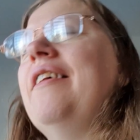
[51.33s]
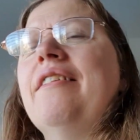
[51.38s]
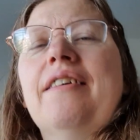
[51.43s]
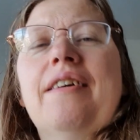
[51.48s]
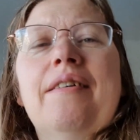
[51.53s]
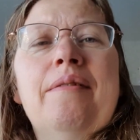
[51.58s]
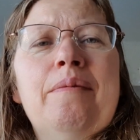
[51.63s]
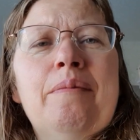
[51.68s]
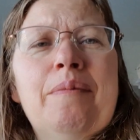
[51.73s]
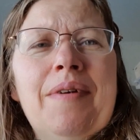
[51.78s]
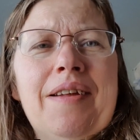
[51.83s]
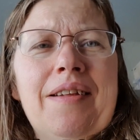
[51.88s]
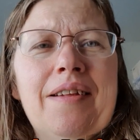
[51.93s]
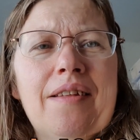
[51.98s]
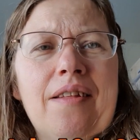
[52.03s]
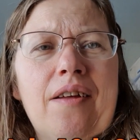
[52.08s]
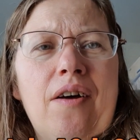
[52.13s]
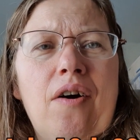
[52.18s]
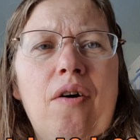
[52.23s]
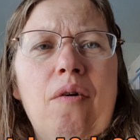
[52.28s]
It's going to be
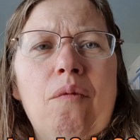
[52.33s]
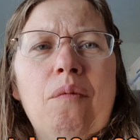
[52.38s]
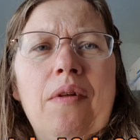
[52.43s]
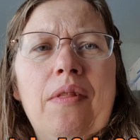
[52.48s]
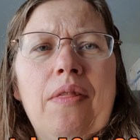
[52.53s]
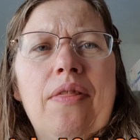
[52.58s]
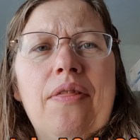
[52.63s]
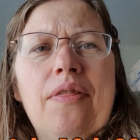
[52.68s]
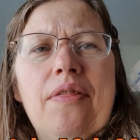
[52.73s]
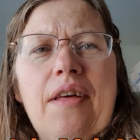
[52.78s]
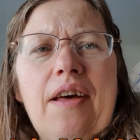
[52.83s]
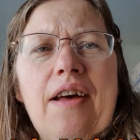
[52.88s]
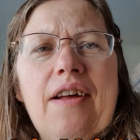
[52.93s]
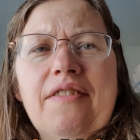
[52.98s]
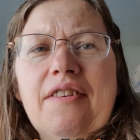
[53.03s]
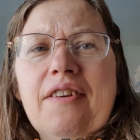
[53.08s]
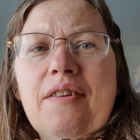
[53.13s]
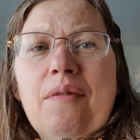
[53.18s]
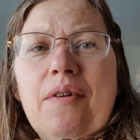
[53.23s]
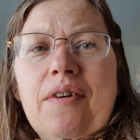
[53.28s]
another hot one,
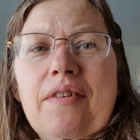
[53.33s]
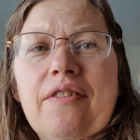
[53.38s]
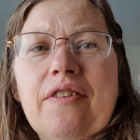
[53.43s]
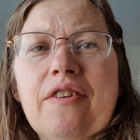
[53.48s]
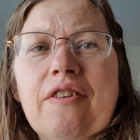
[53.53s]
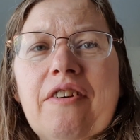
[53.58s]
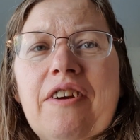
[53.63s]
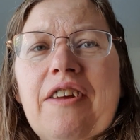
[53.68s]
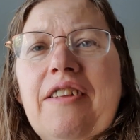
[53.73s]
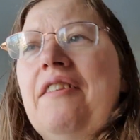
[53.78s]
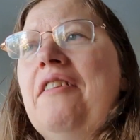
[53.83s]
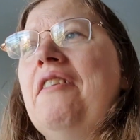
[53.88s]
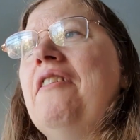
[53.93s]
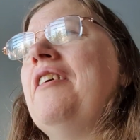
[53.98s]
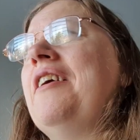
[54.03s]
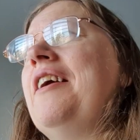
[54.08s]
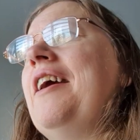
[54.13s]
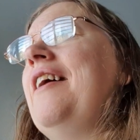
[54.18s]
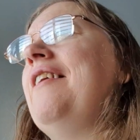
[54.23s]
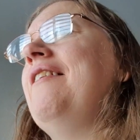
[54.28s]
31 degrees
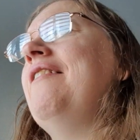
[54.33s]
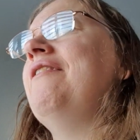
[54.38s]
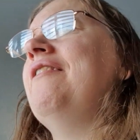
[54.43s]
here again.